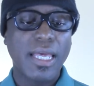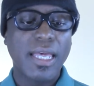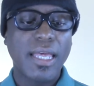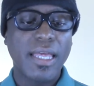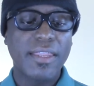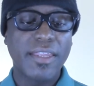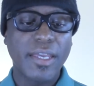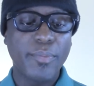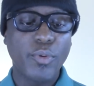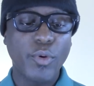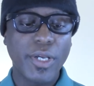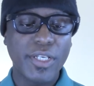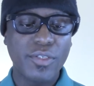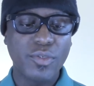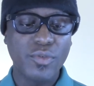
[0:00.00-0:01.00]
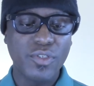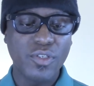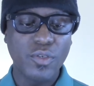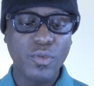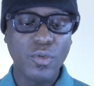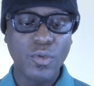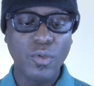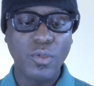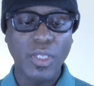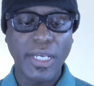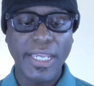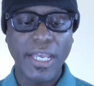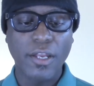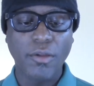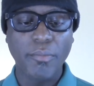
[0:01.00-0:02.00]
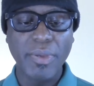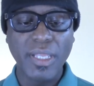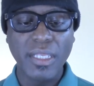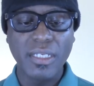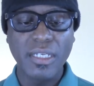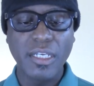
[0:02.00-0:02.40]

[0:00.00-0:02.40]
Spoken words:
They point to school accountability